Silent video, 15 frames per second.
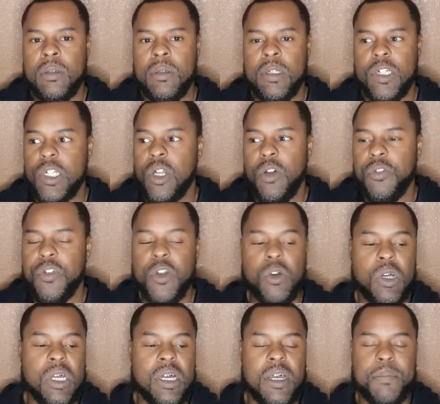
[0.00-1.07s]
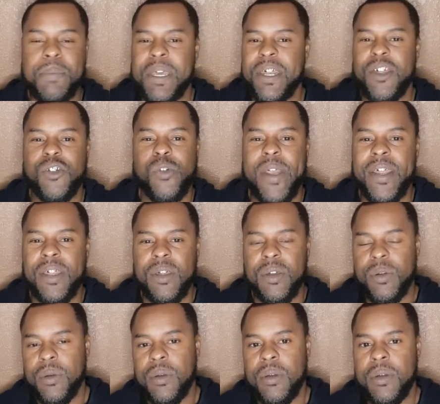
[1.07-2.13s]
She don't feel good penetrating
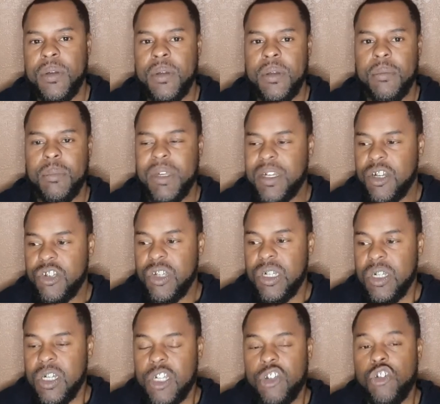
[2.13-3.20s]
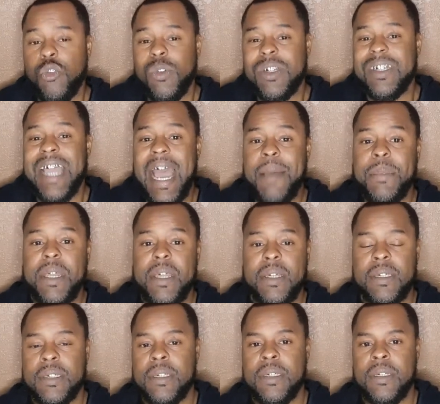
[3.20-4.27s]
you because she looked at you as
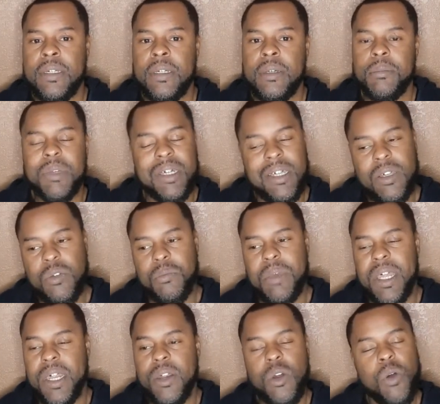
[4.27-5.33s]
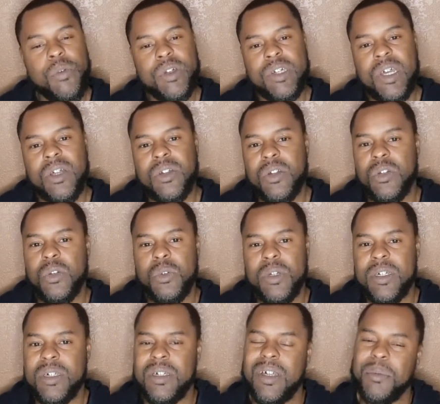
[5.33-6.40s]
dominance. But then you bending over telling her to do
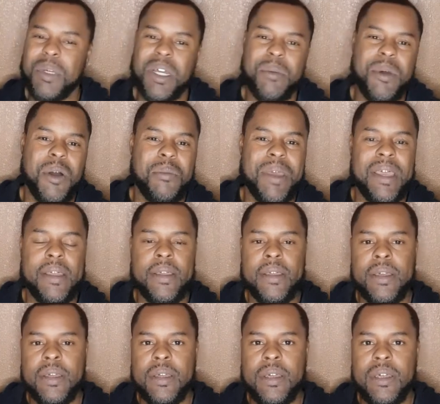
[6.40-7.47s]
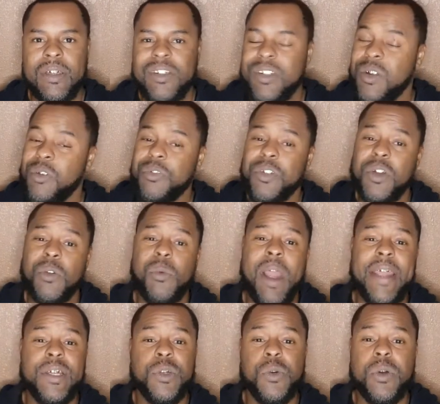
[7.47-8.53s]
this and that. Come on, man. She don't feel
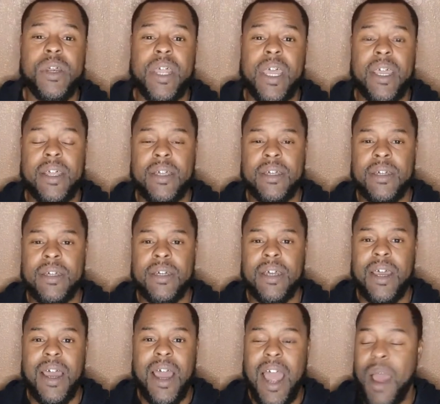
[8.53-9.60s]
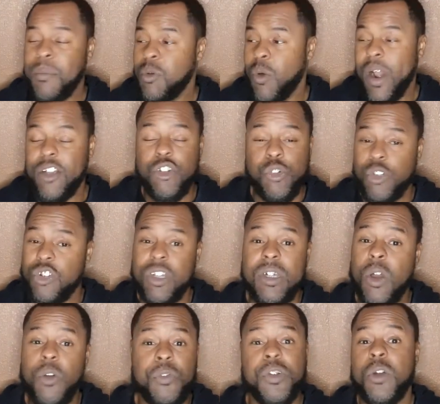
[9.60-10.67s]
right doing that. I'm quite sure she
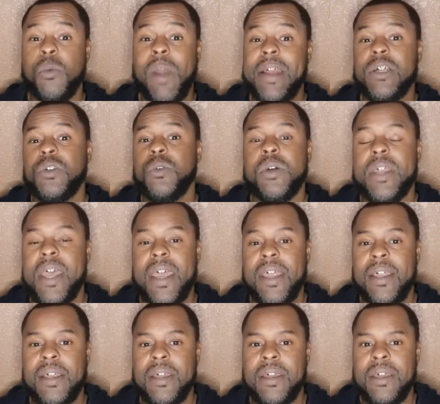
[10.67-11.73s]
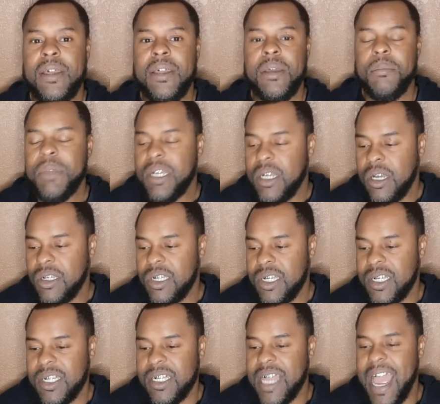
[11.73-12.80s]
don't feel right doing that because
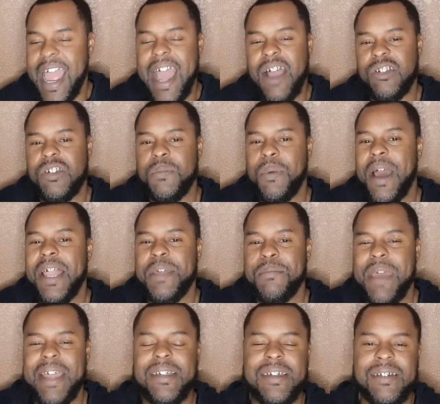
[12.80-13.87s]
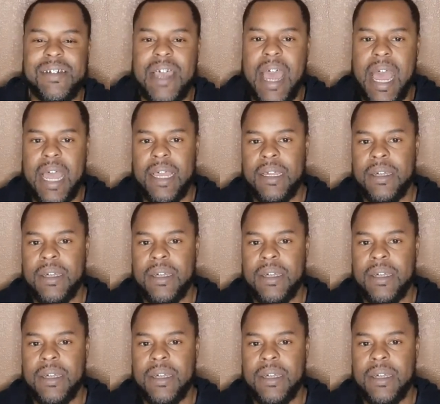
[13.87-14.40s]
this is not how she probably met this guy.